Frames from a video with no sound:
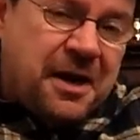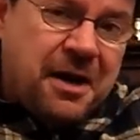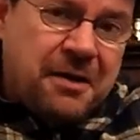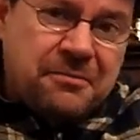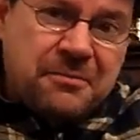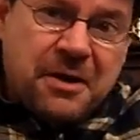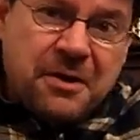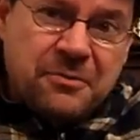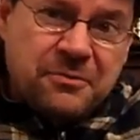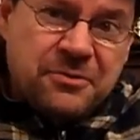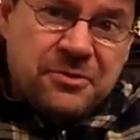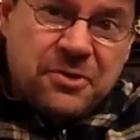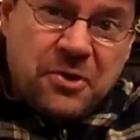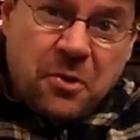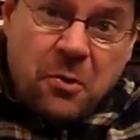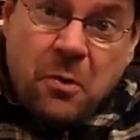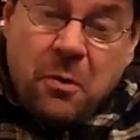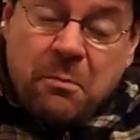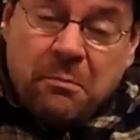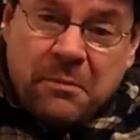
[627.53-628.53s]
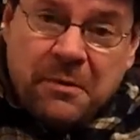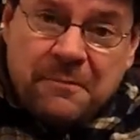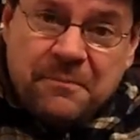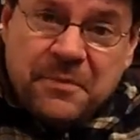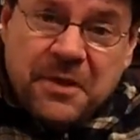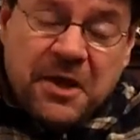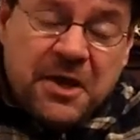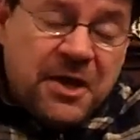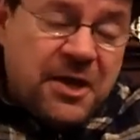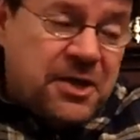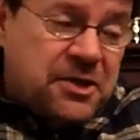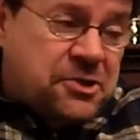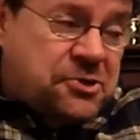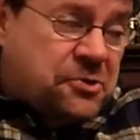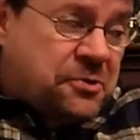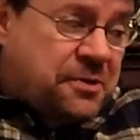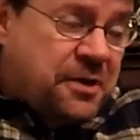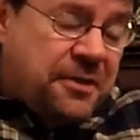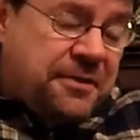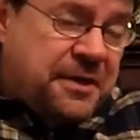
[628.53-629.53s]
around the home,
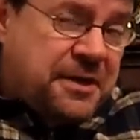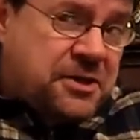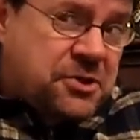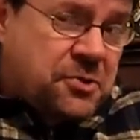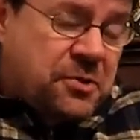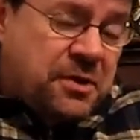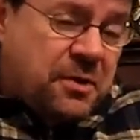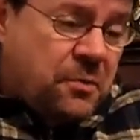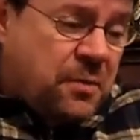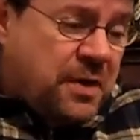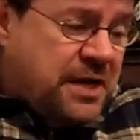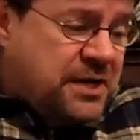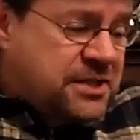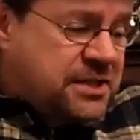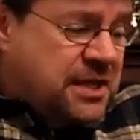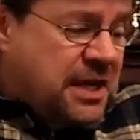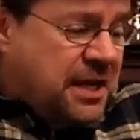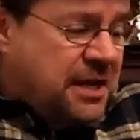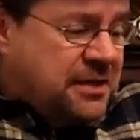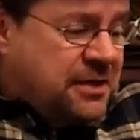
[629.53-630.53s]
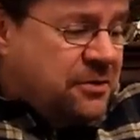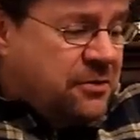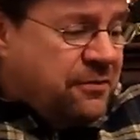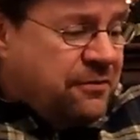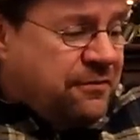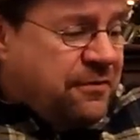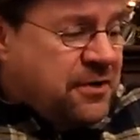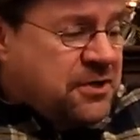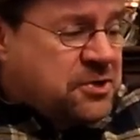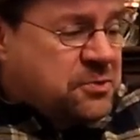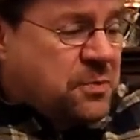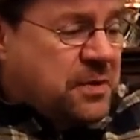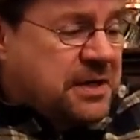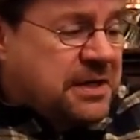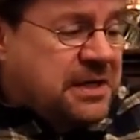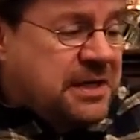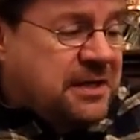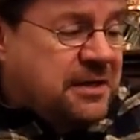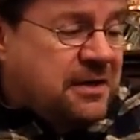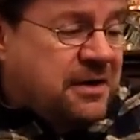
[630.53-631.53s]
so nothing's going to waste. Now, the first
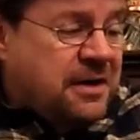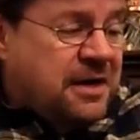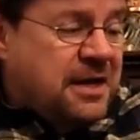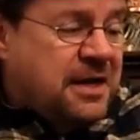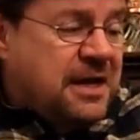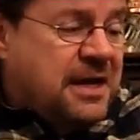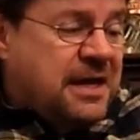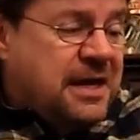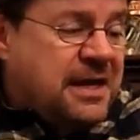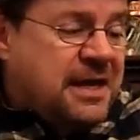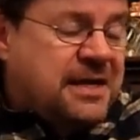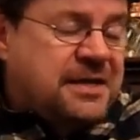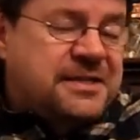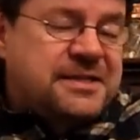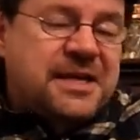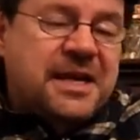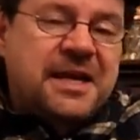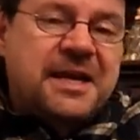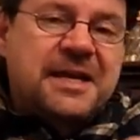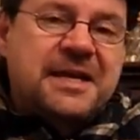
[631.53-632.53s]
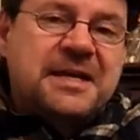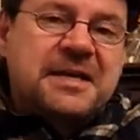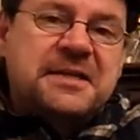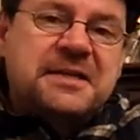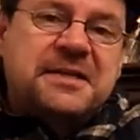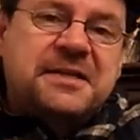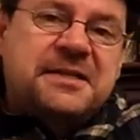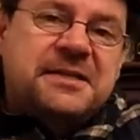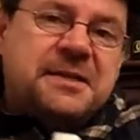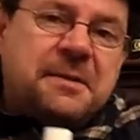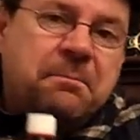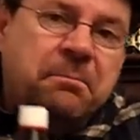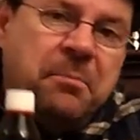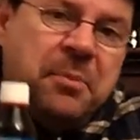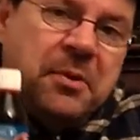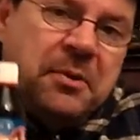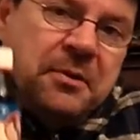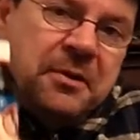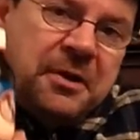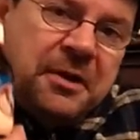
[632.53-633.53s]
one here is
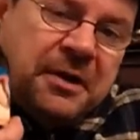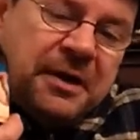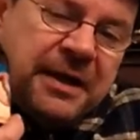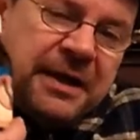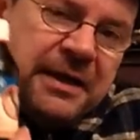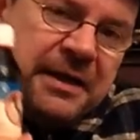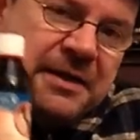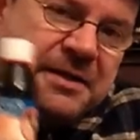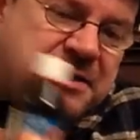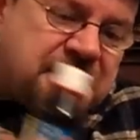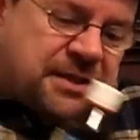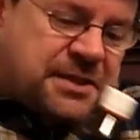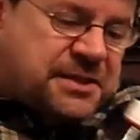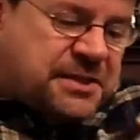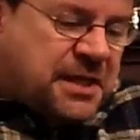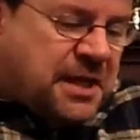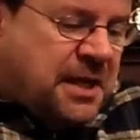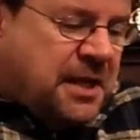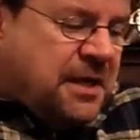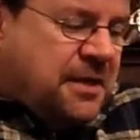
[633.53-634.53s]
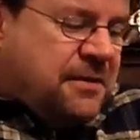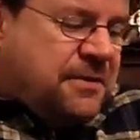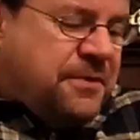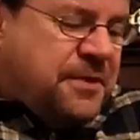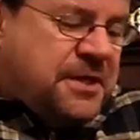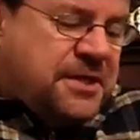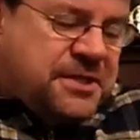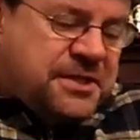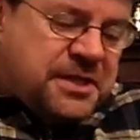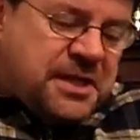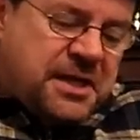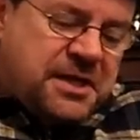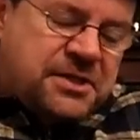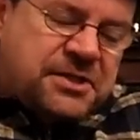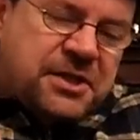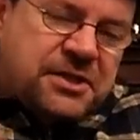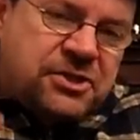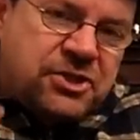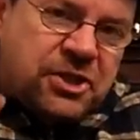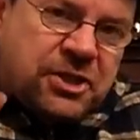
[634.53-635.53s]
Simple Linctus. This
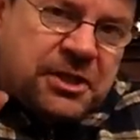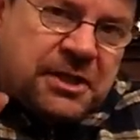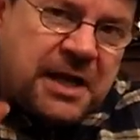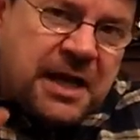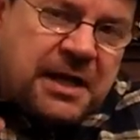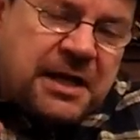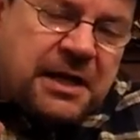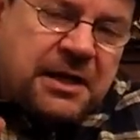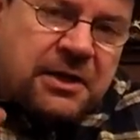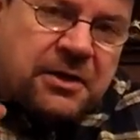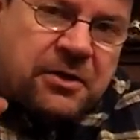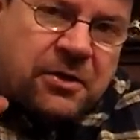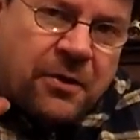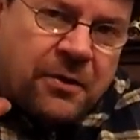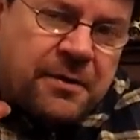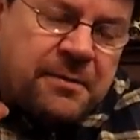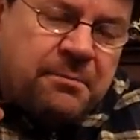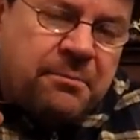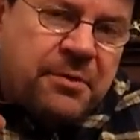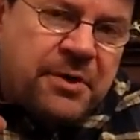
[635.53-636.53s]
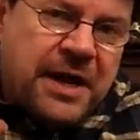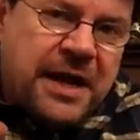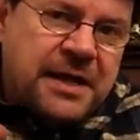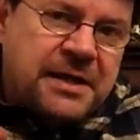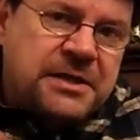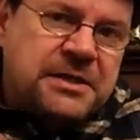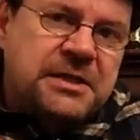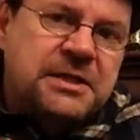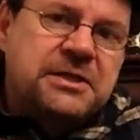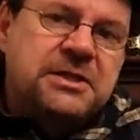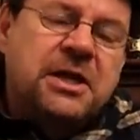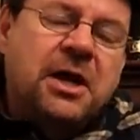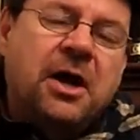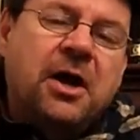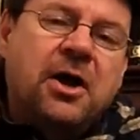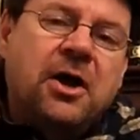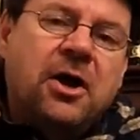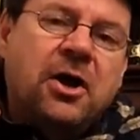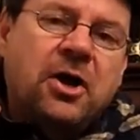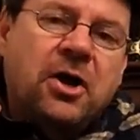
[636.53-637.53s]
is a generic, non-branded
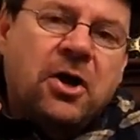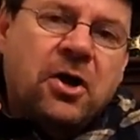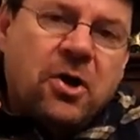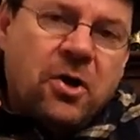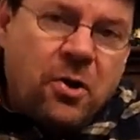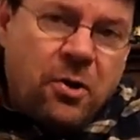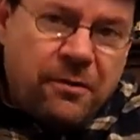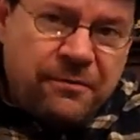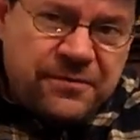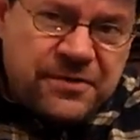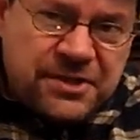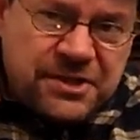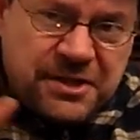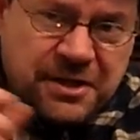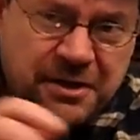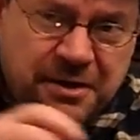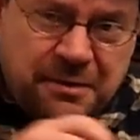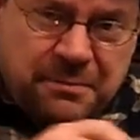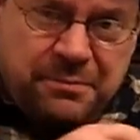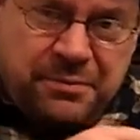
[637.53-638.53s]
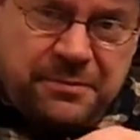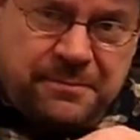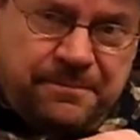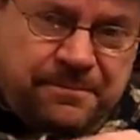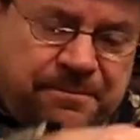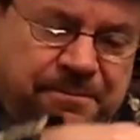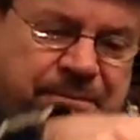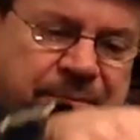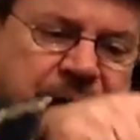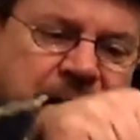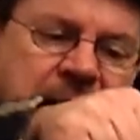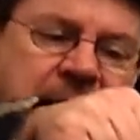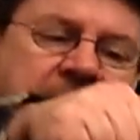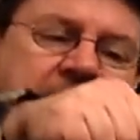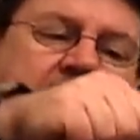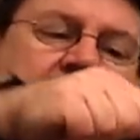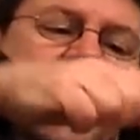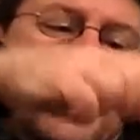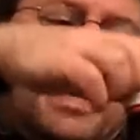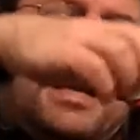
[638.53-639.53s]
cough syrup.
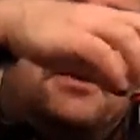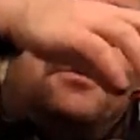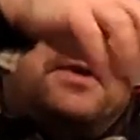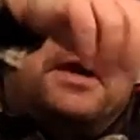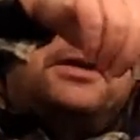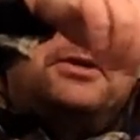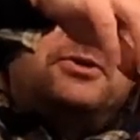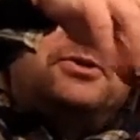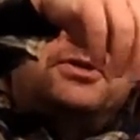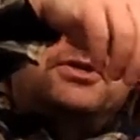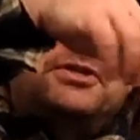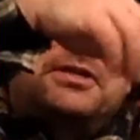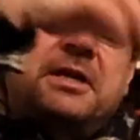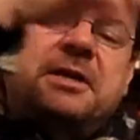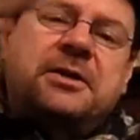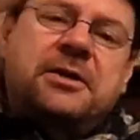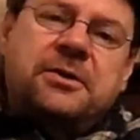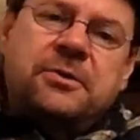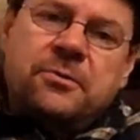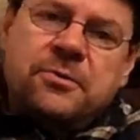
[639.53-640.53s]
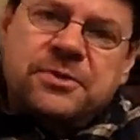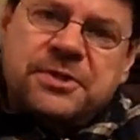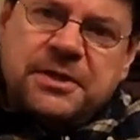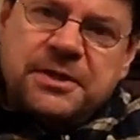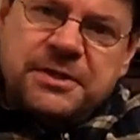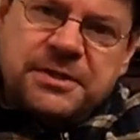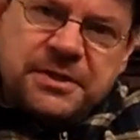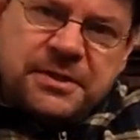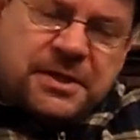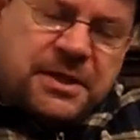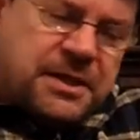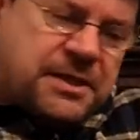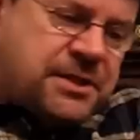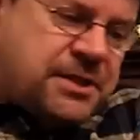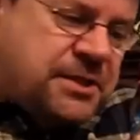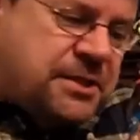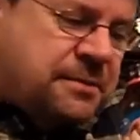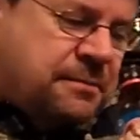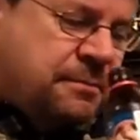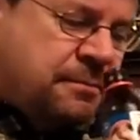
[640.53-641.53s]
And when you stick your nose into
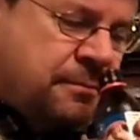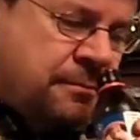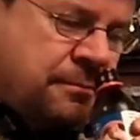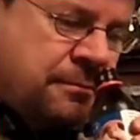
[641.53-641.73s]
this,